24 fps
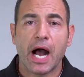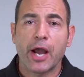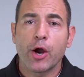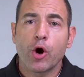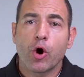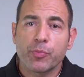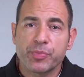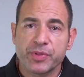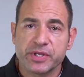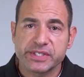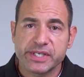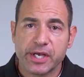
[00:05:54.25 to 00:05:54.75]
I
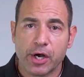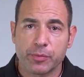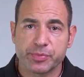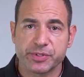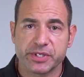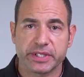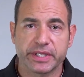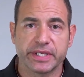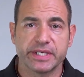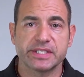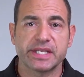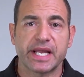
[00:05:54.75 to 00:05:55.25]
hope this helps
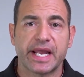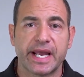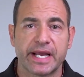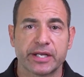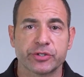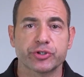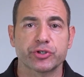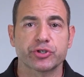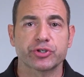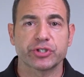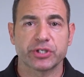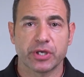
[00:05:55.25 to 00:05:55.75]
at least
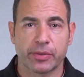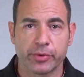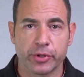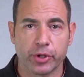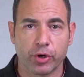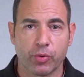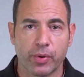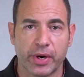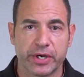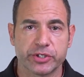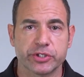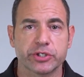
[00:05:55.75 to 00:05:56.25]
answer some of the
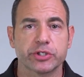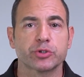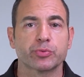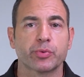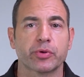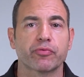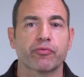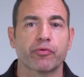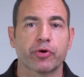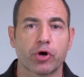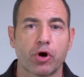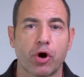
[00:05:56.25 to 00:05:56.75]
questions
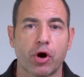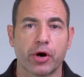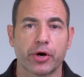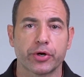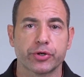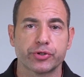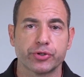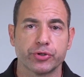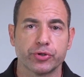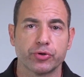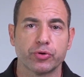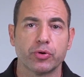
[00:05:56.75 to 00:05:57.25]
with
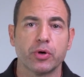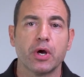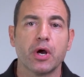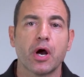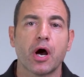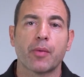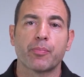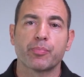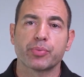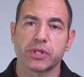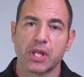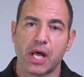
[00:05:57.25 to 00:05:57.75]
regard to
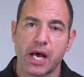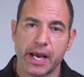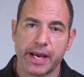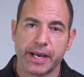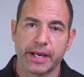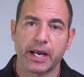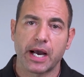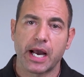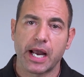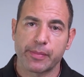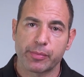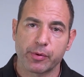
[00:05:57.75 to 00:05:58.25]

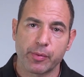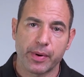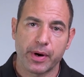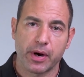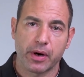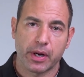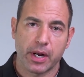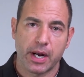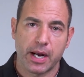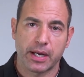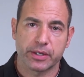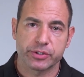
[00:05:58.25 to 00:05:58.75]
applying
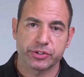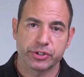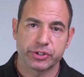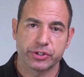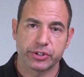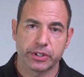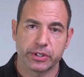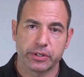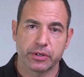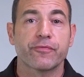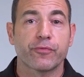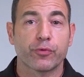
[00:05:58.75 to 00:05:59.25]
hyperbaric
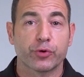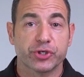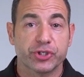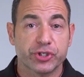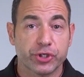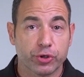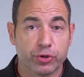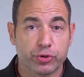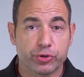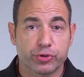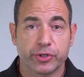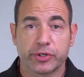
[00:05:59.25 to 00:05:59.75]
oxygen for
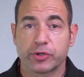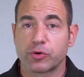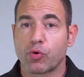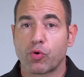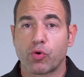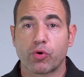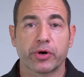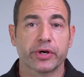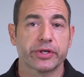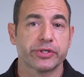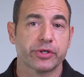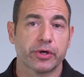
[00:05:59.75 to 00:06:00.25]
children
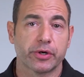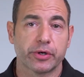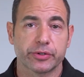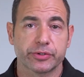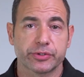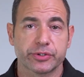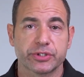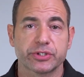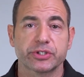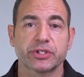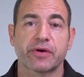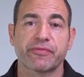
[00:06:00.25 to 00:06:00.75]
or
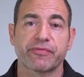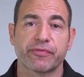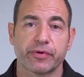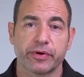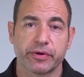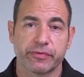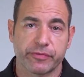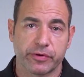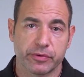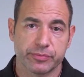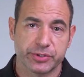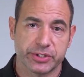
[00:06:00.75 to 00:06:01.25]
adults
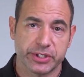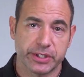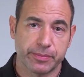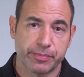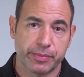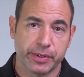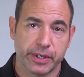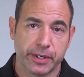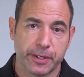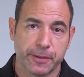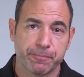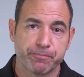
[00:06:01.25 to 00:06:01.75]
suffering from
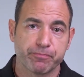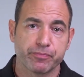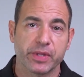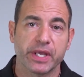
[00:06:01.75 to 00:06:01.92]
CP.